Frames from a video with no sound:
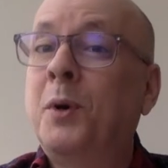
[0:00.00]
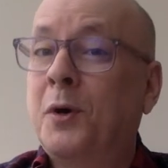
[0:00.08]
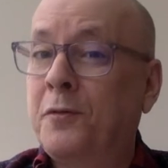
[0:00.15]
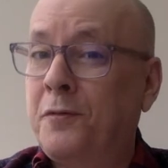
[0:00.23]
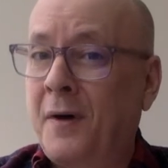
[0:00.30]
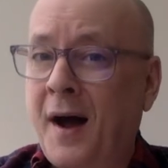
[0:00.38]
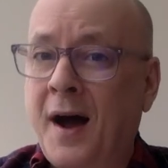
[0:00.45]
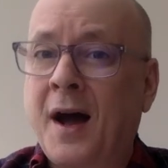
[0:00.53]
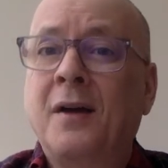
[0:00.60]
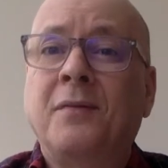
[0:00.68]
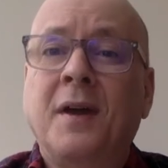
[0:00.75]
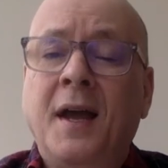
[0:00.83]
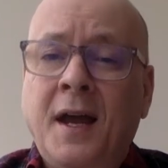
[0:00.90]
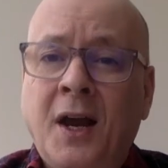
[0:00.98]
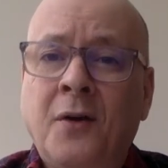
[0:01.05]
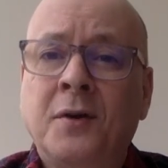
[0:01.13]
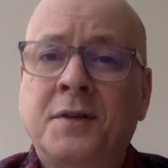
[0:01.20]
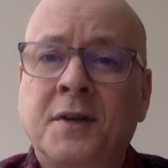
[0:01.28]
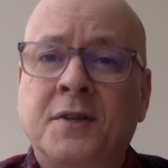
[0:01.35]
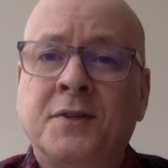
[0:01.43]
book five,
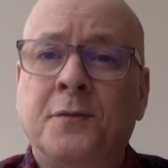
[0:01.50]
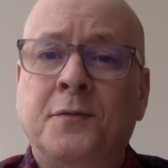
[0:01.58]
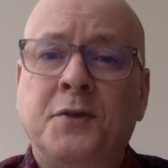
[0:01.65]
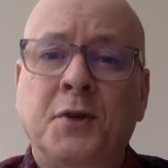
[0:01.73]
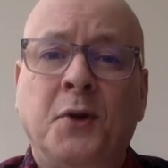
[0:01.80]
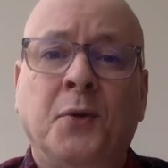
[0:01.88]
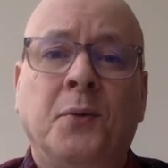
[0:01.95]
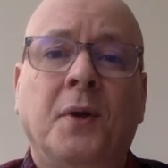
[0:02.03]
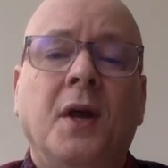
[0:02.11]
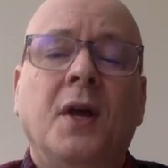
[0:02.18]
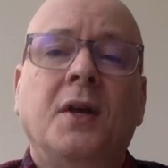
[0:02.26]
Heretics of Dune.